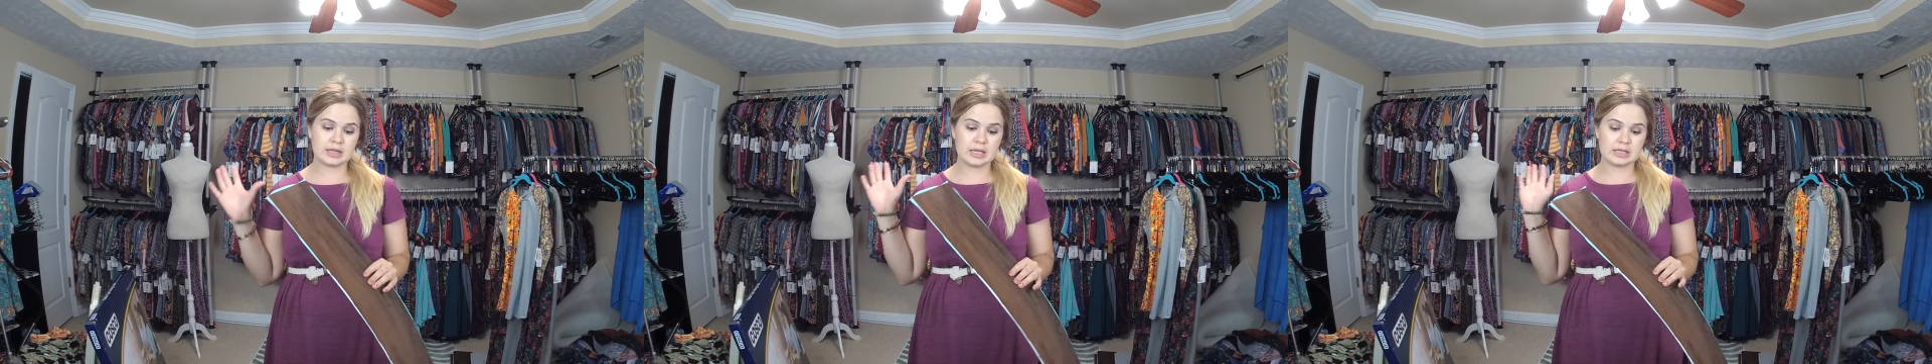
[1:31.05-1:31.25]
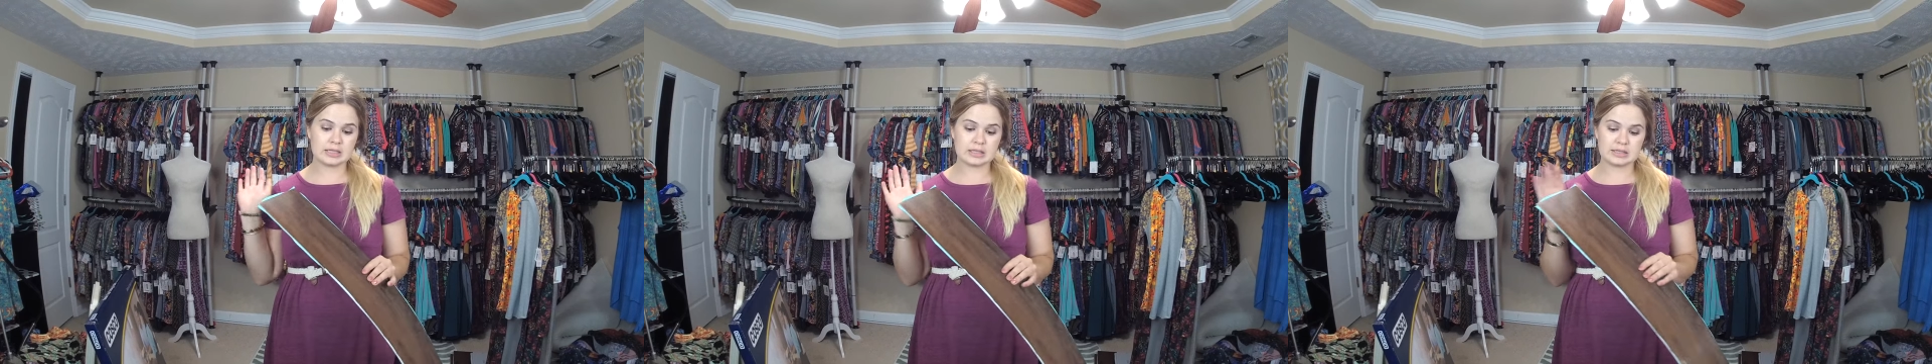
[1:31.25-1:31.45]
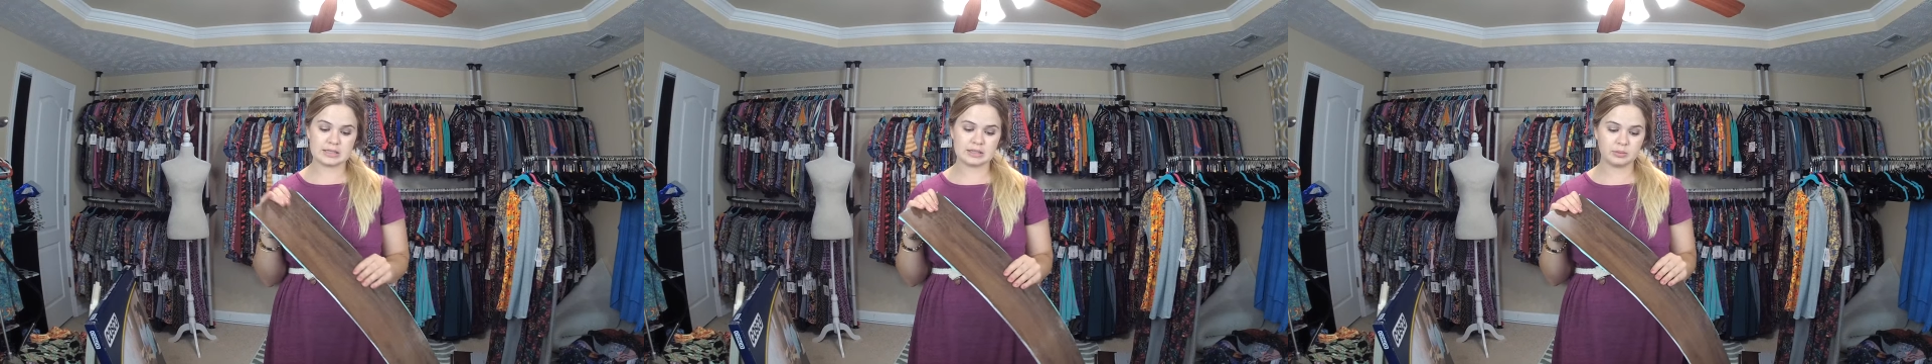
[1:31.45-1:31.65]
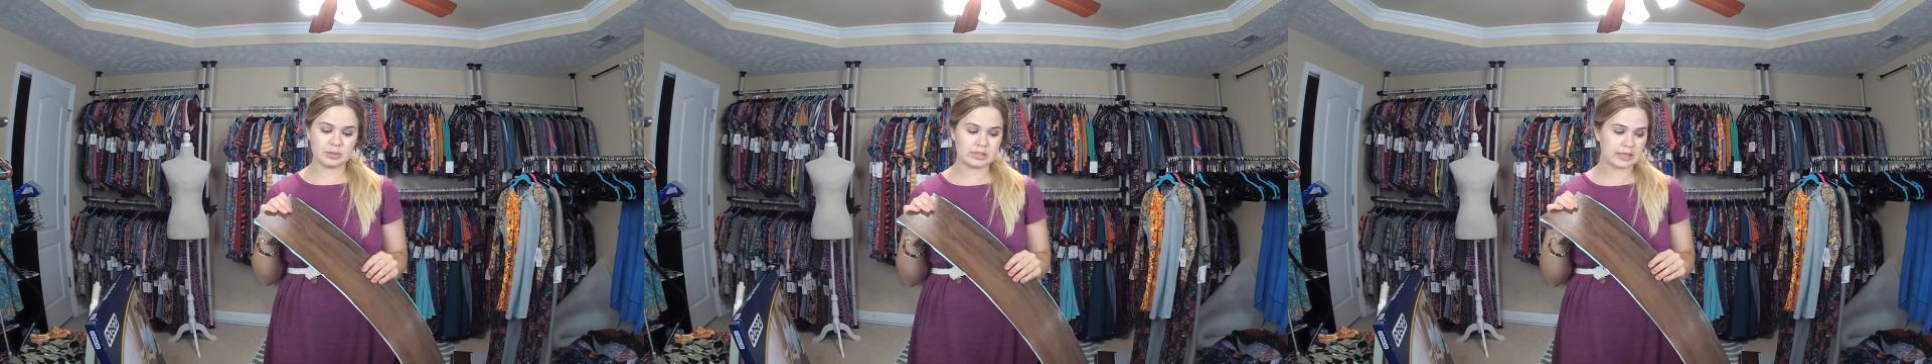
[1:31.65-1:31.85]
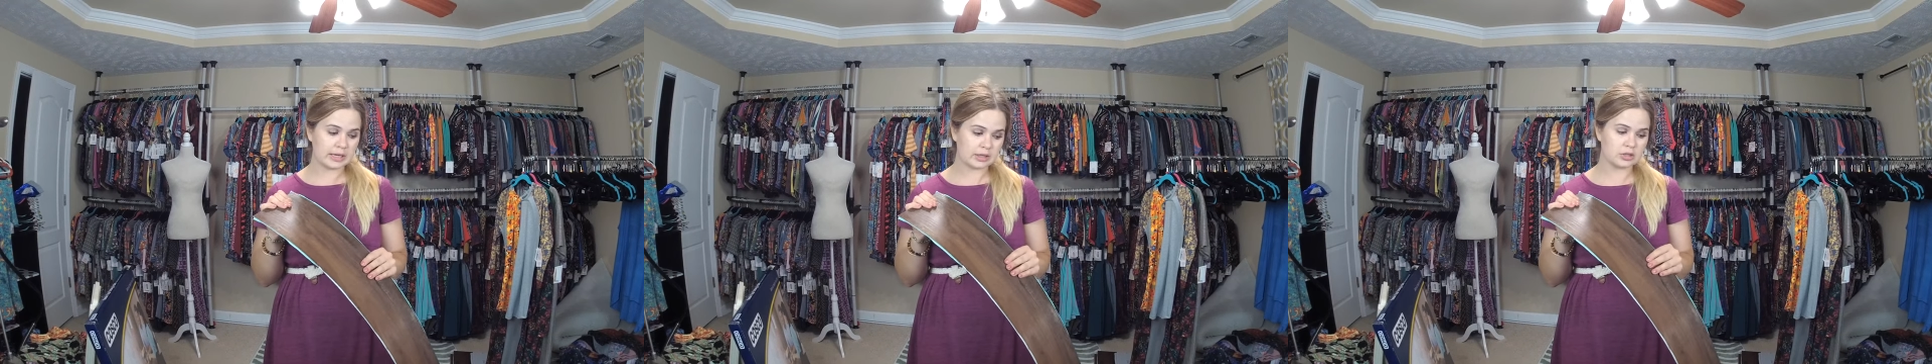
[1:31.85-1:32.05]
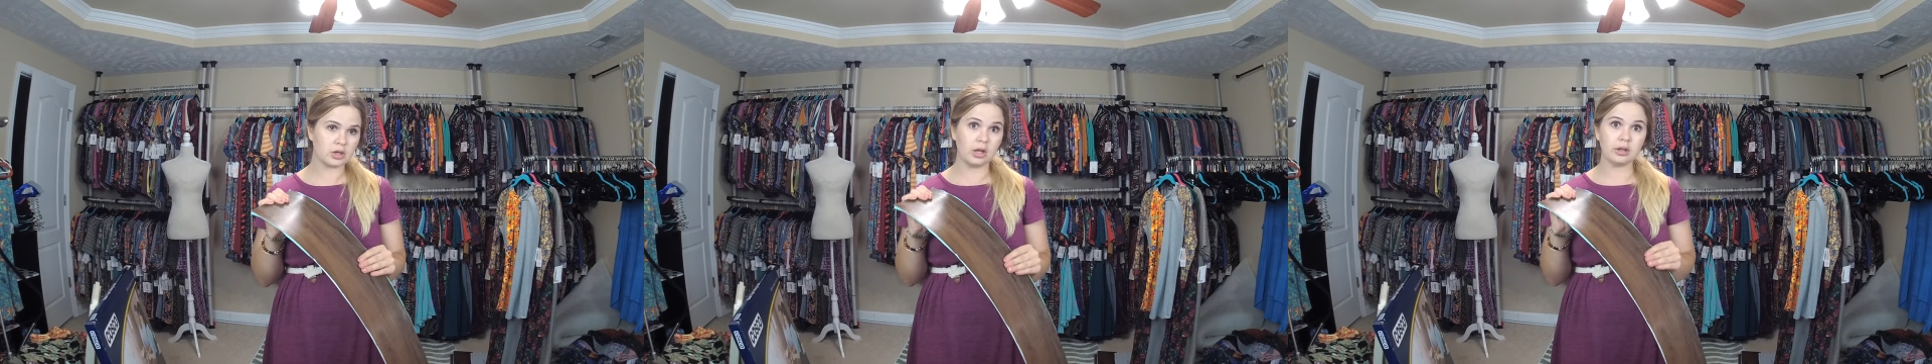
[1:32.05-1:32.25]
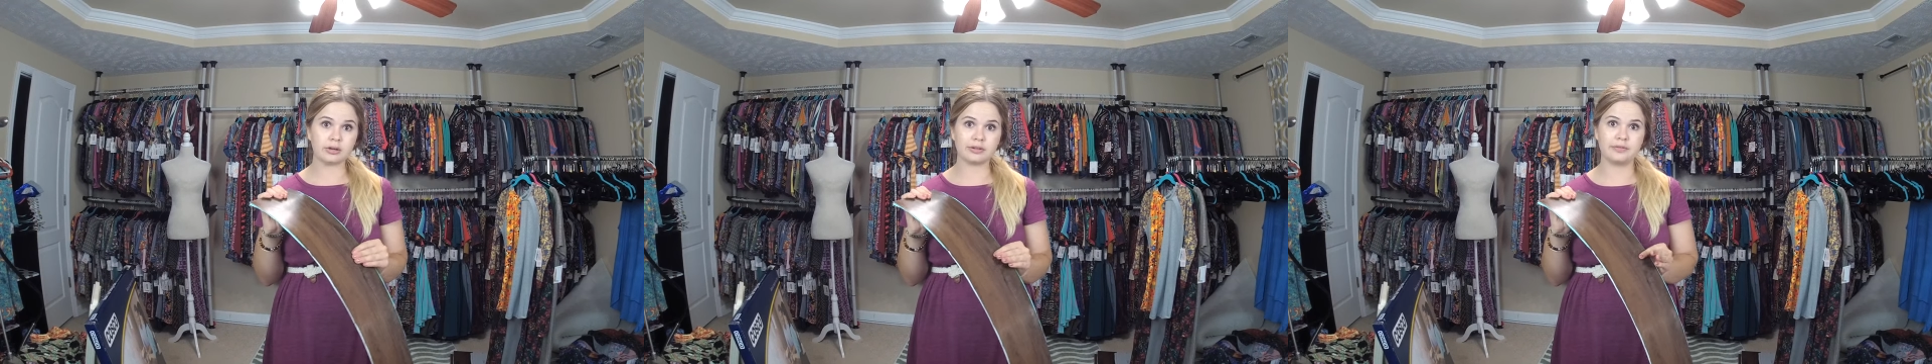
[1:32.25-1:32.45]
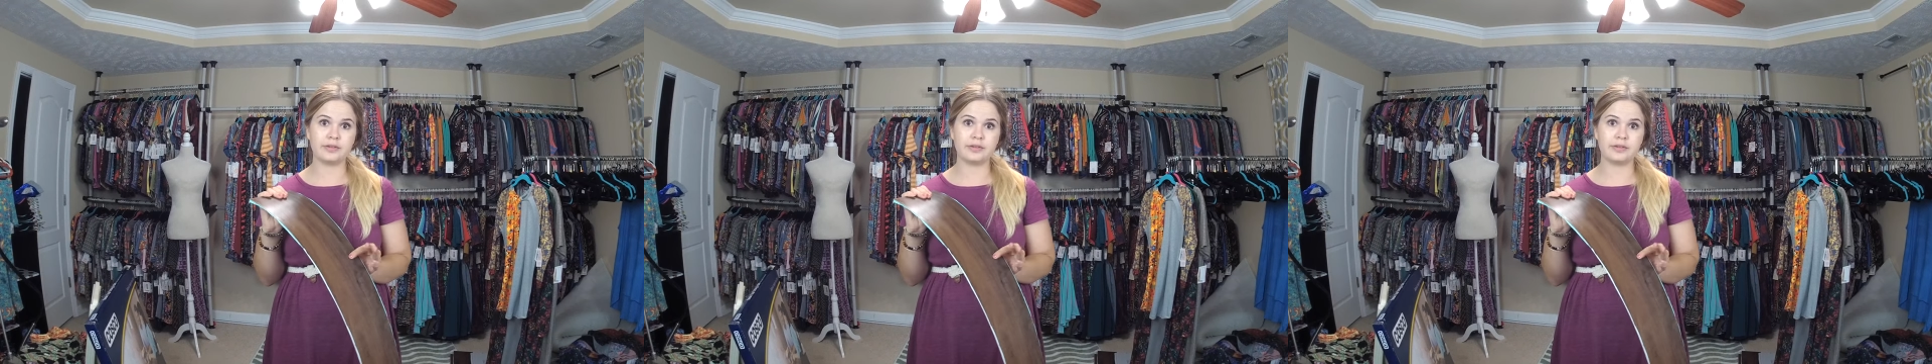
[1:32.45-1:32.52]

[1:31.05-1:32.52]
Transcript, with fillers: This was like a dollar